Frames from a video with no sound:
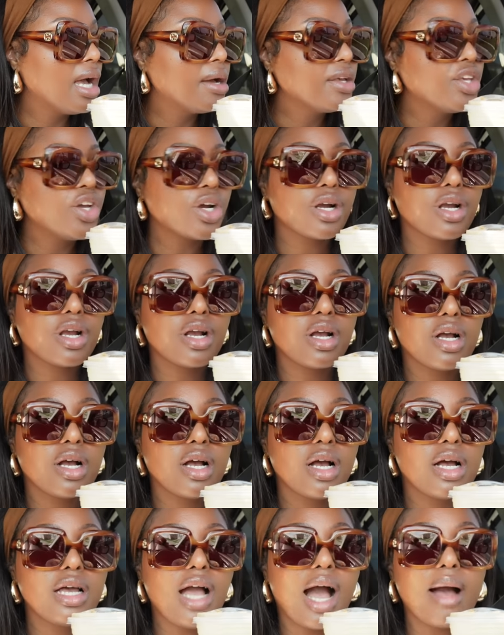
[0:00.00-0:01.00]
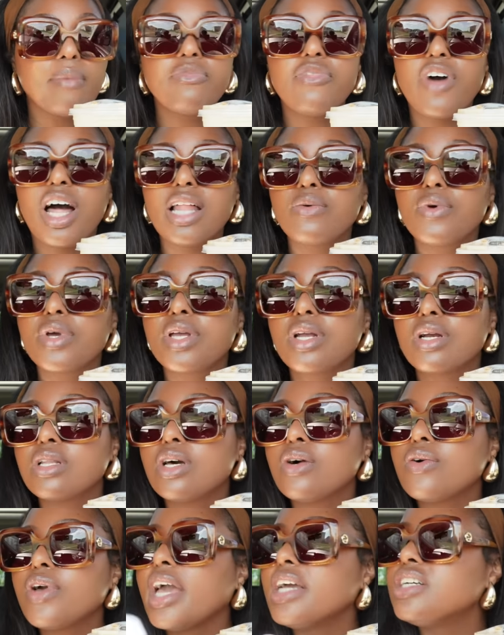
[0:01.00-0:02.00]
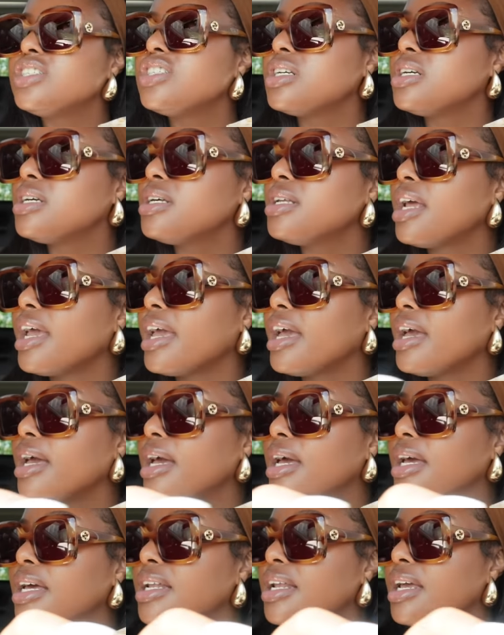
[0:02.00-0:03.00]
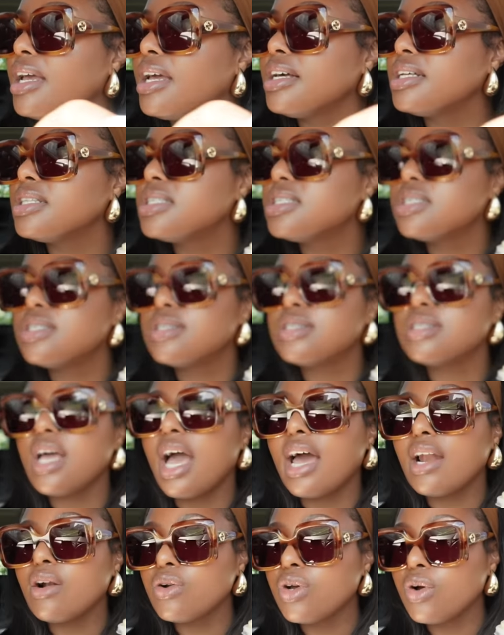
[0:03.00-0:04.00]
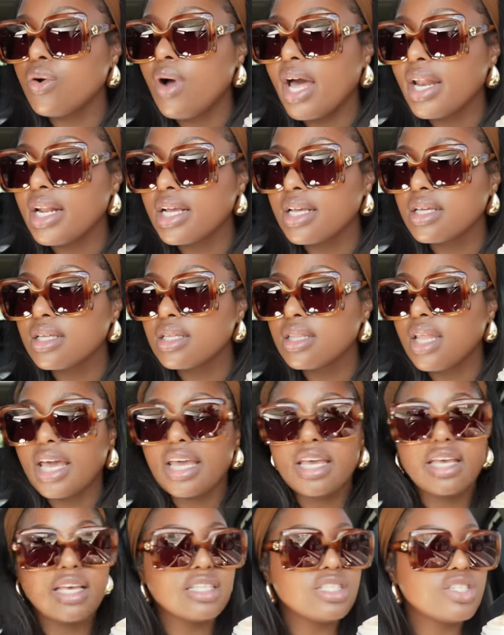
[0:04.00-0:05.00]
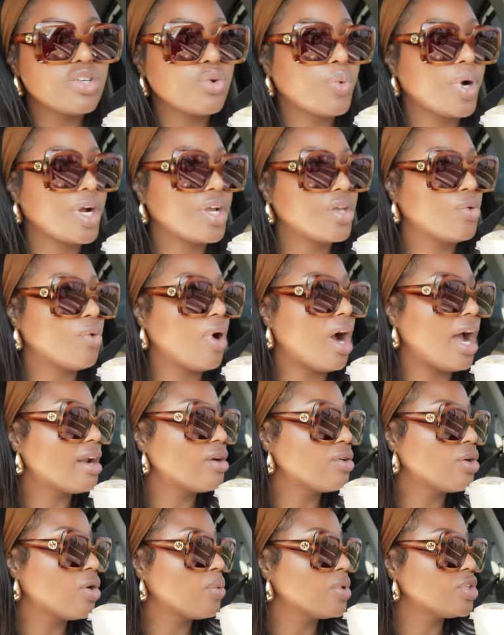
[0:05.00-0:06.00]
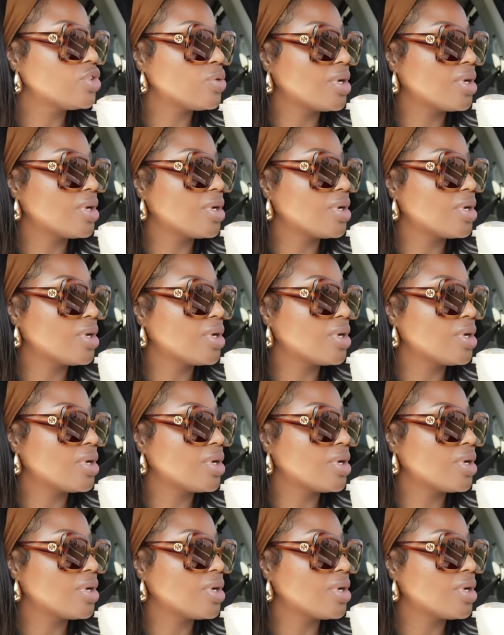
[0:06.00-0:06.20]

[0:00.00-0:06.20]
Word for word: Hello? I'm following your location, and it's, I don't know how to like get to where you are. I don't know which